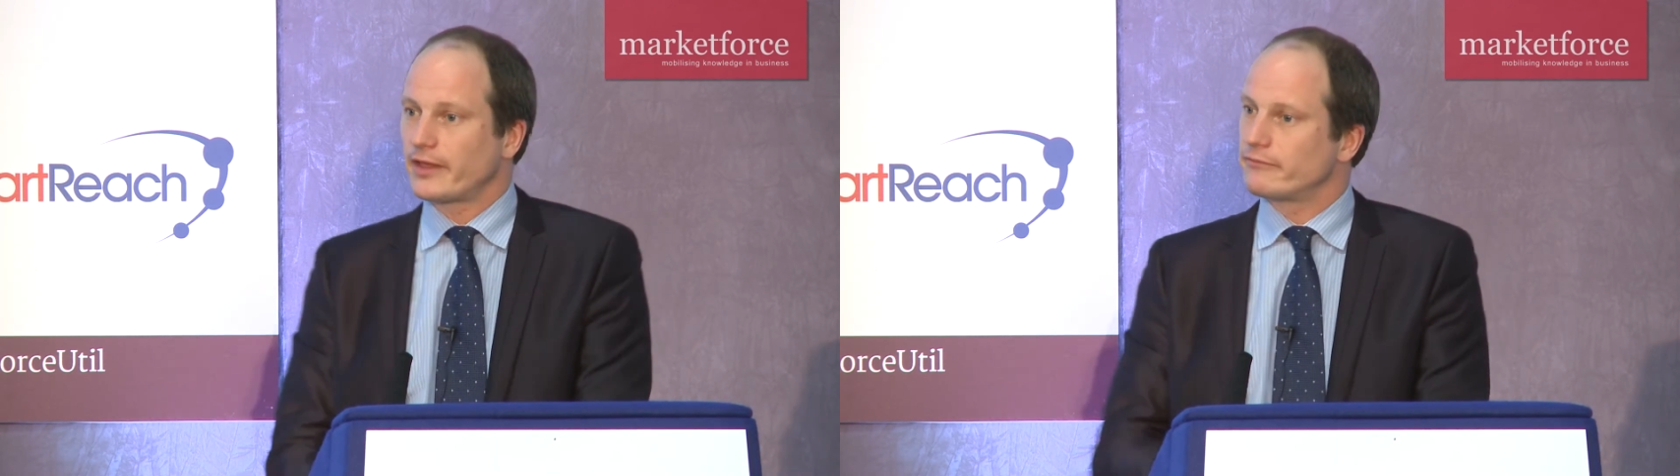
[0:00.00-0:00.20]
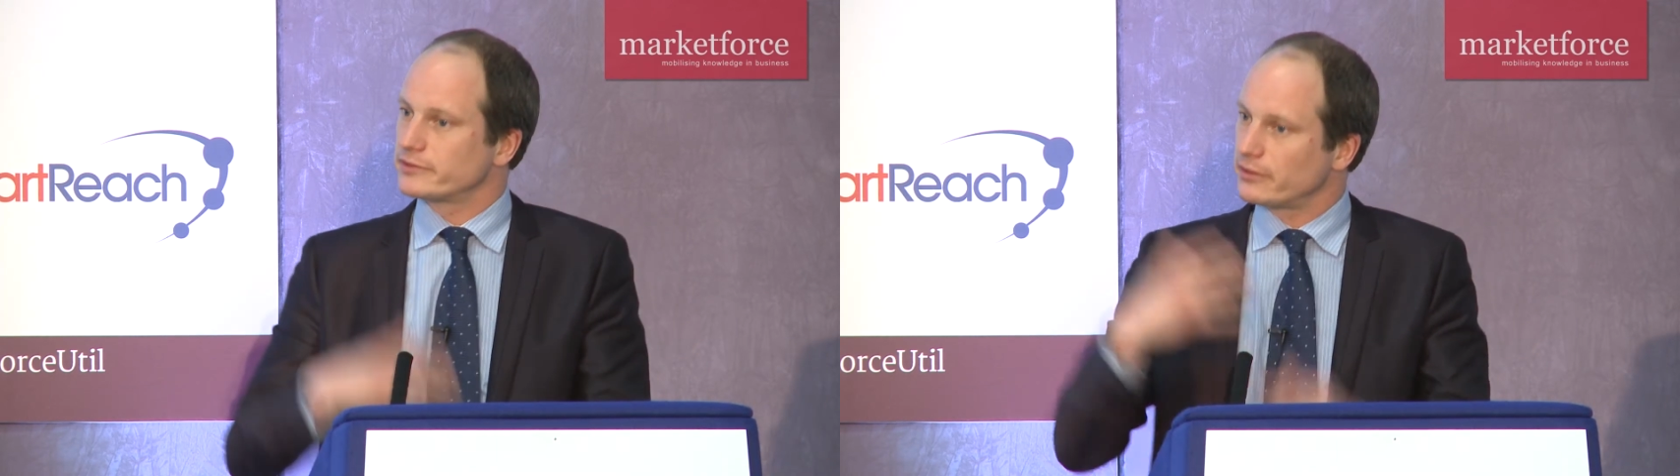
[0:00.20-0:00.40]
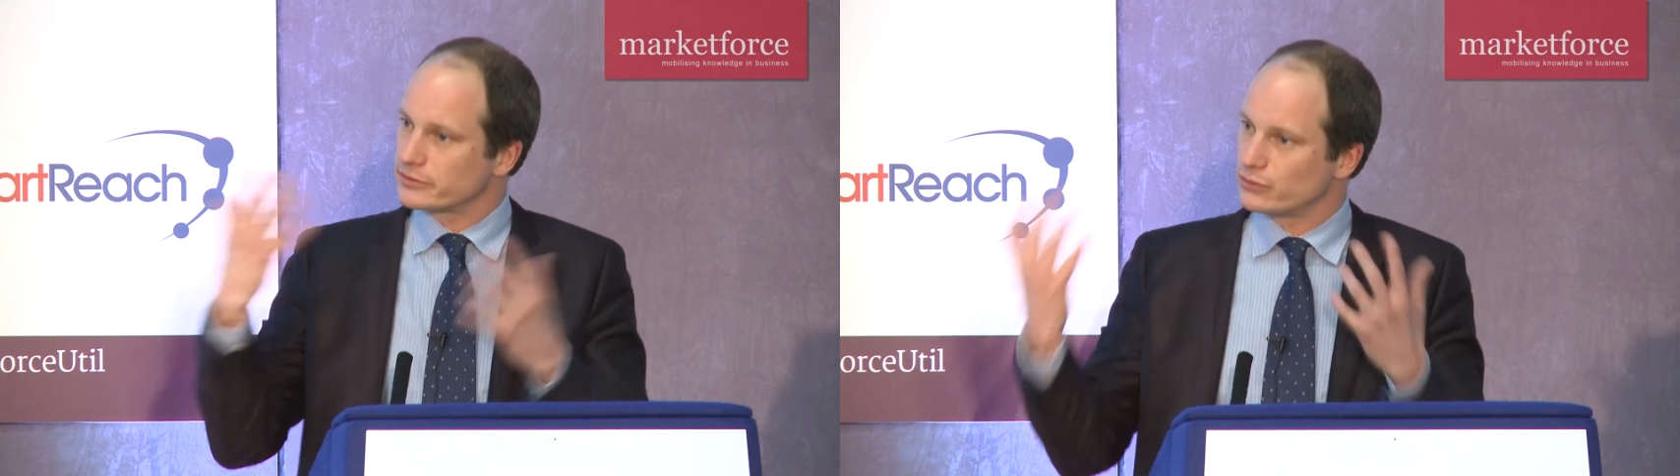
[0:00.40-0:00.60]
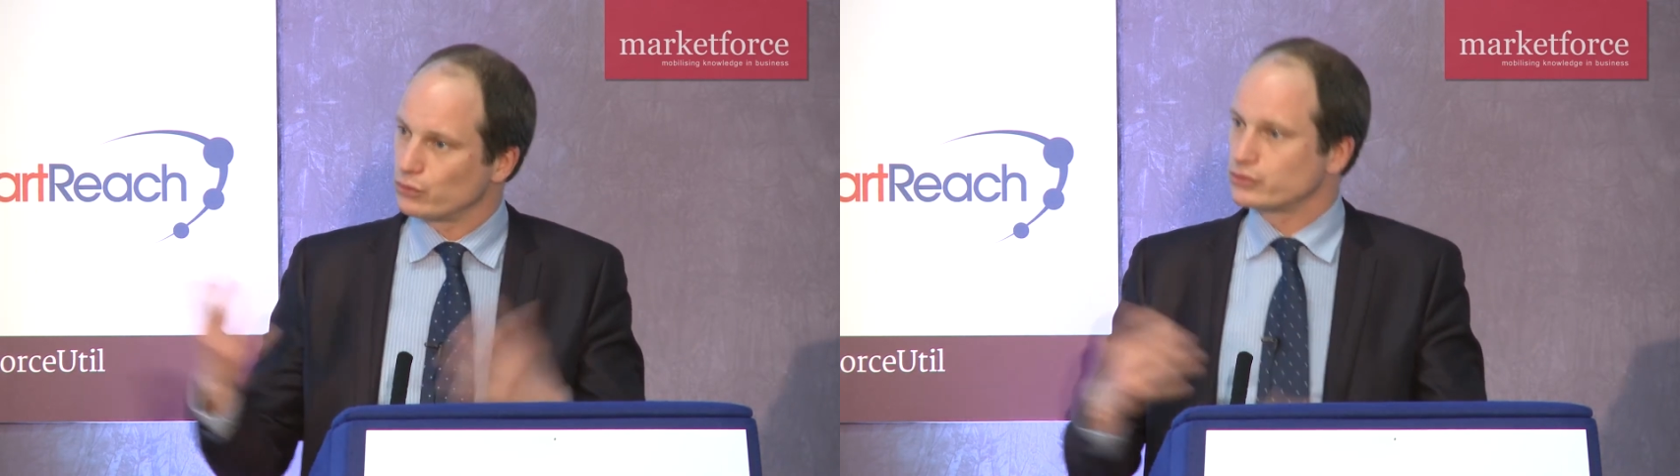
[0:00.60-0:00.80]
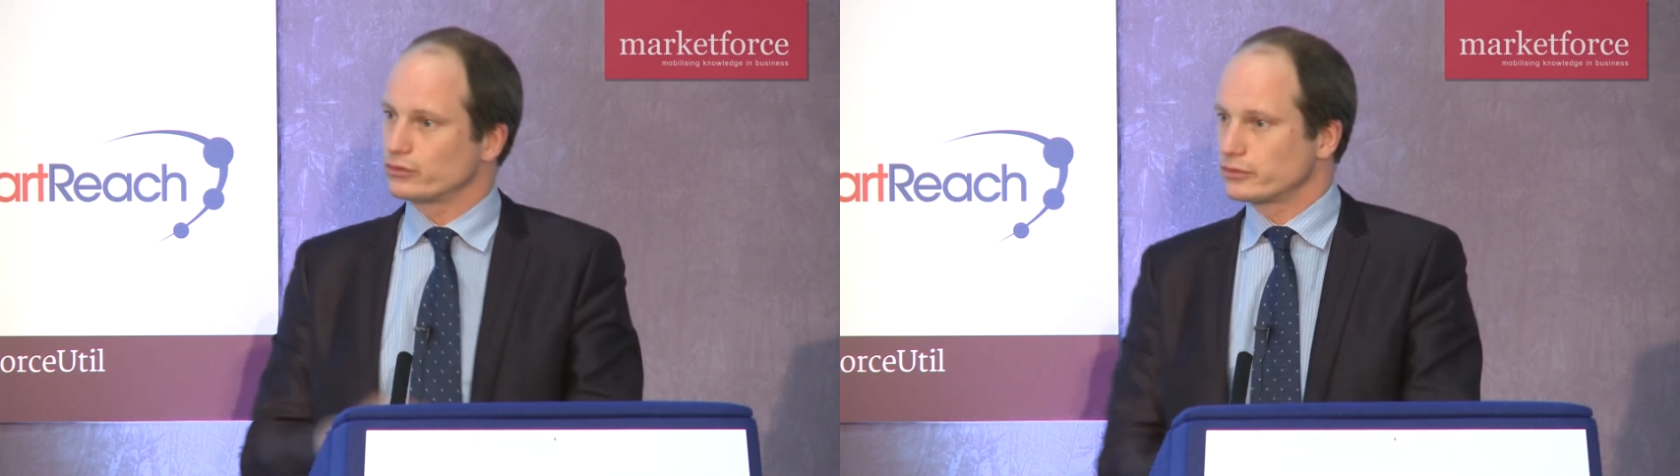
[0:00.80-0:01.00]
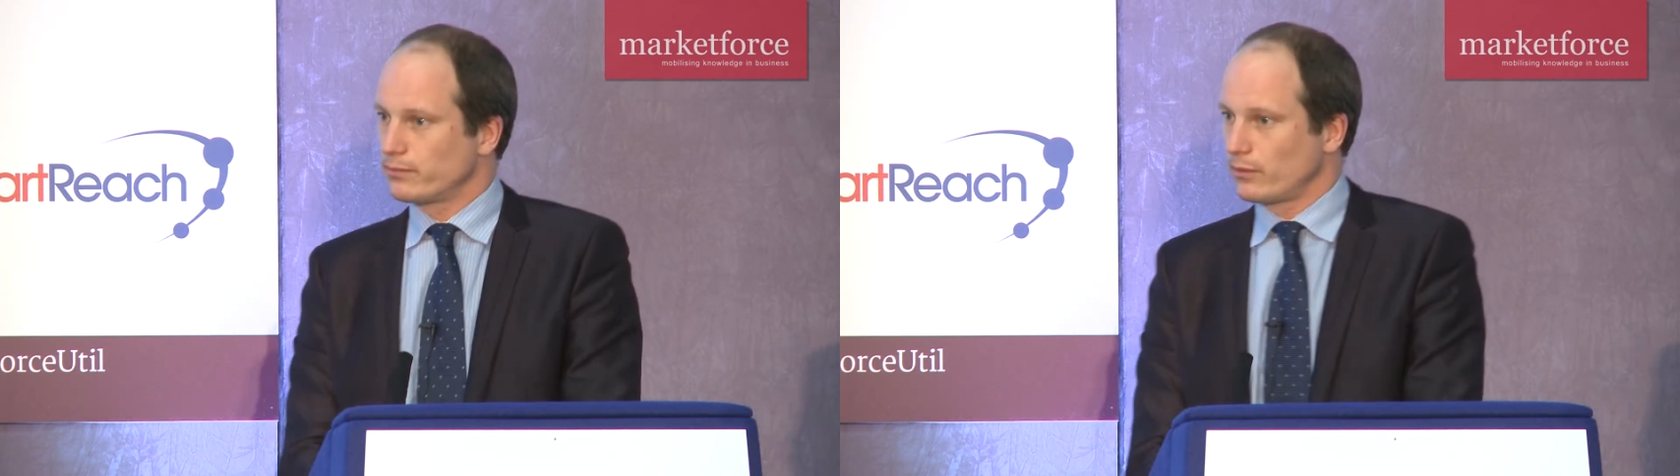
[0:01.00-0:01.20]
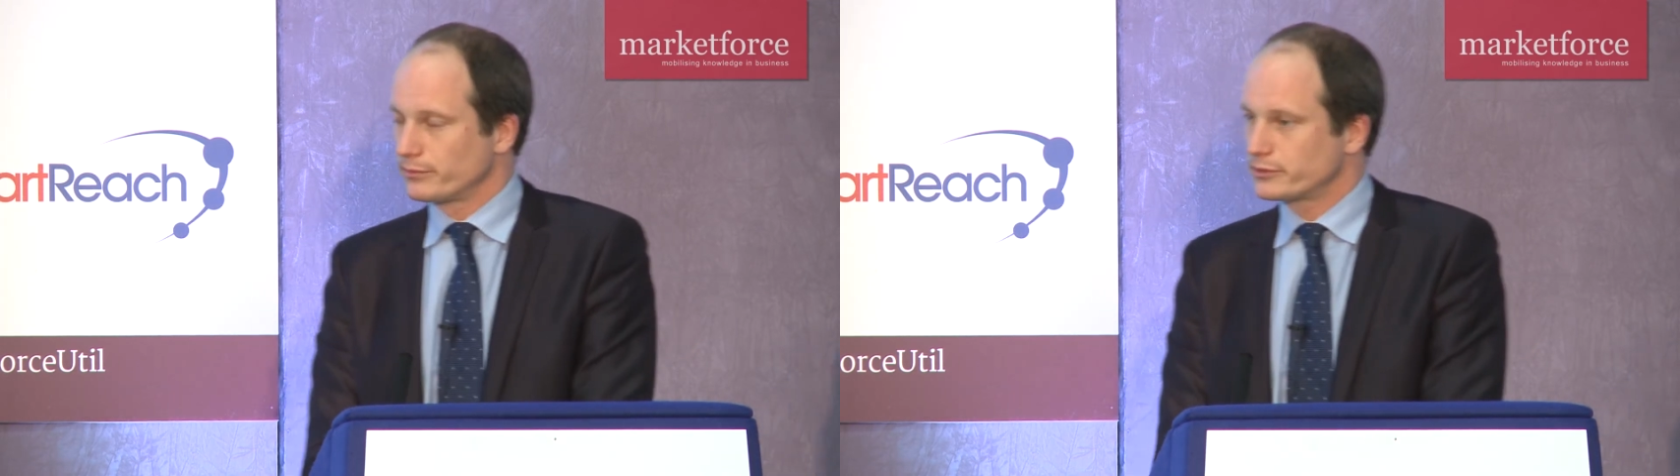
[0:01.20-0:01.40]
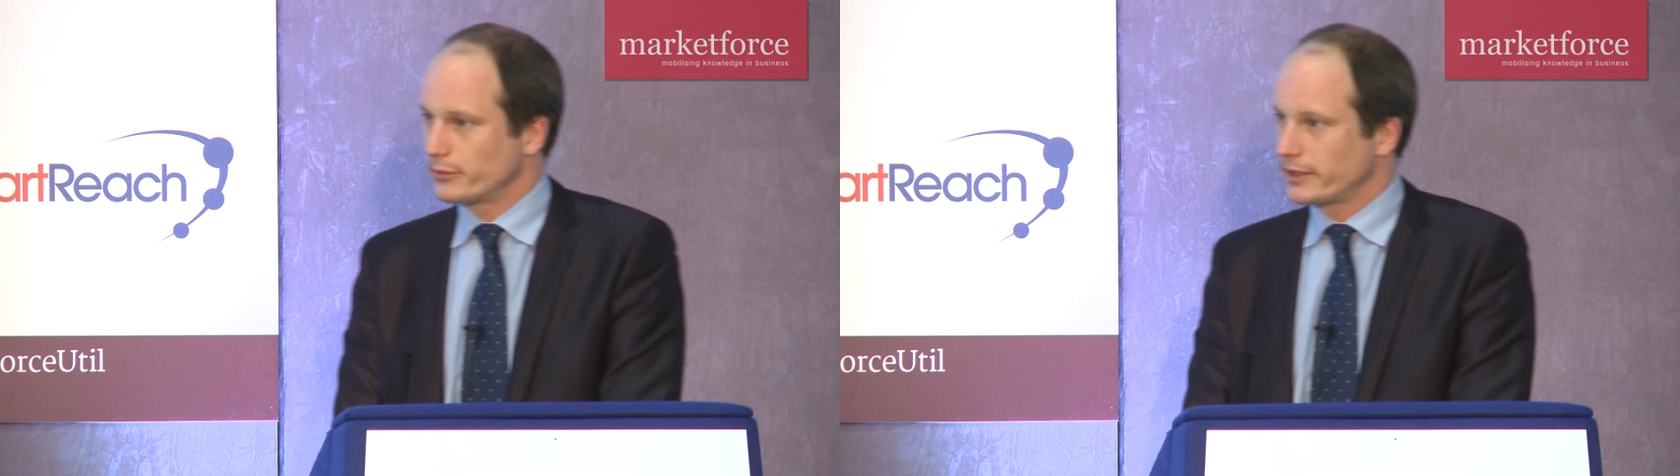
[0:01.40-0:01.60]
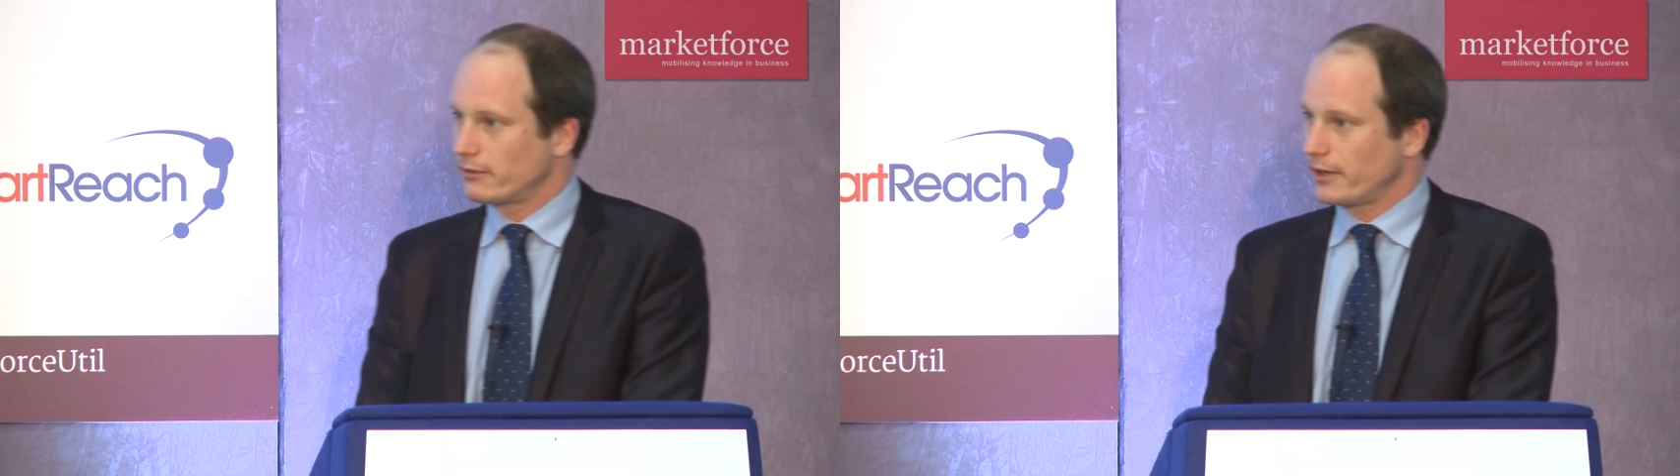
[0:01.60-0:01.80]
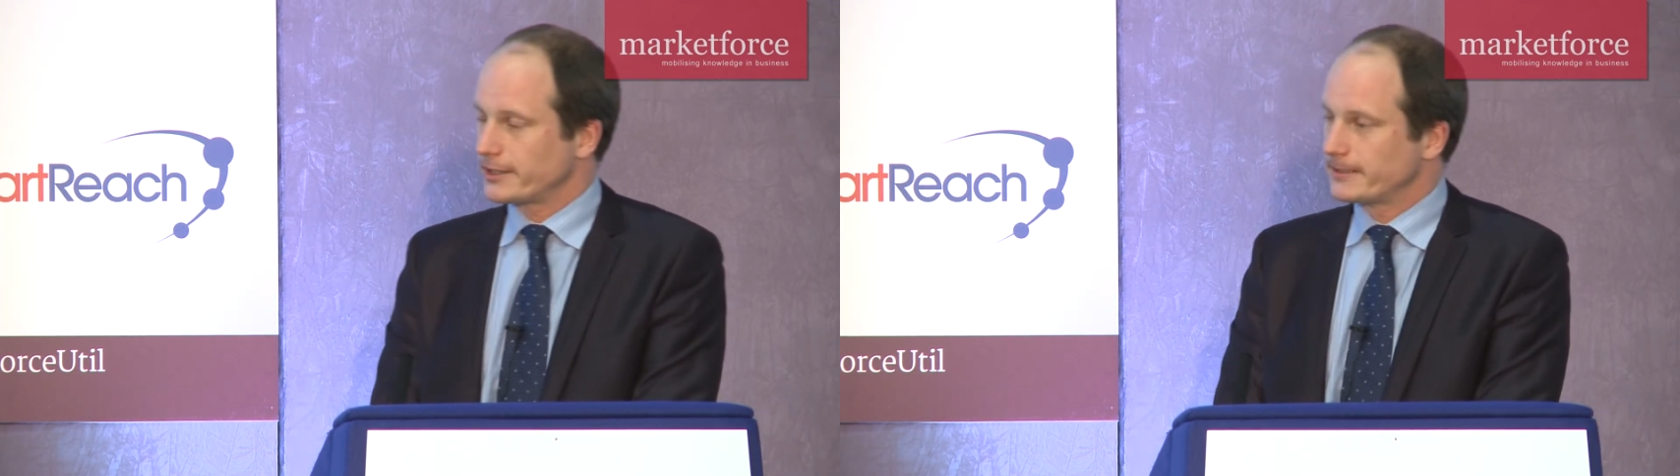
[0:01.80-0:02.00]
That results in all sorts of problems that we
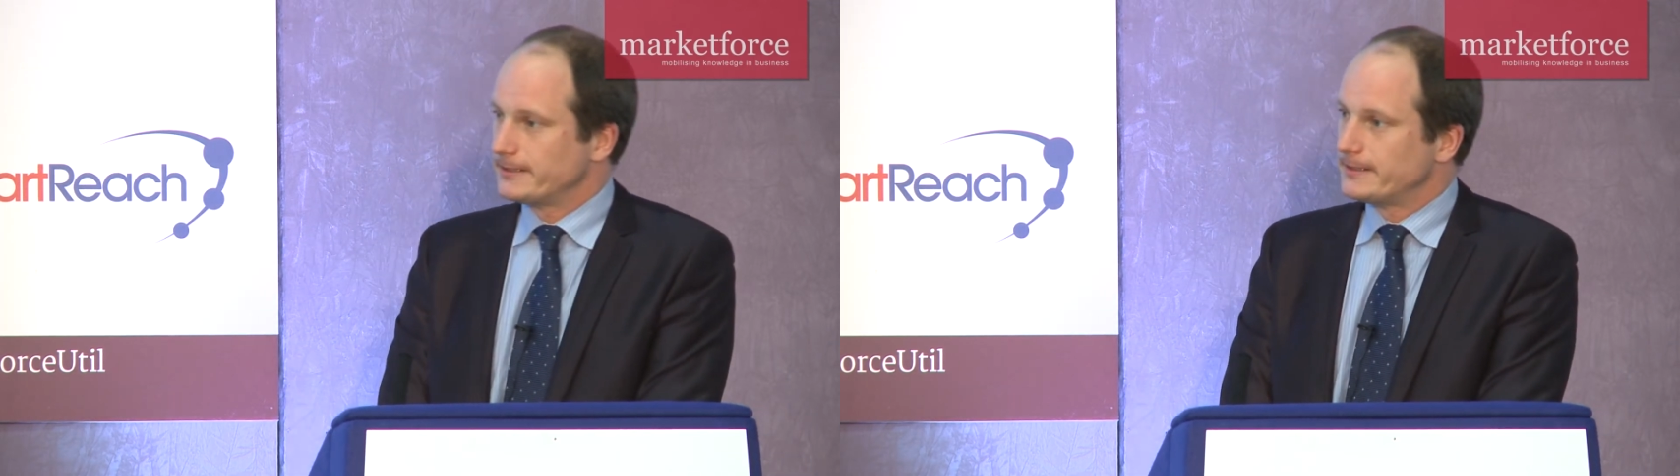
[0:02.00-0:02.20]
create.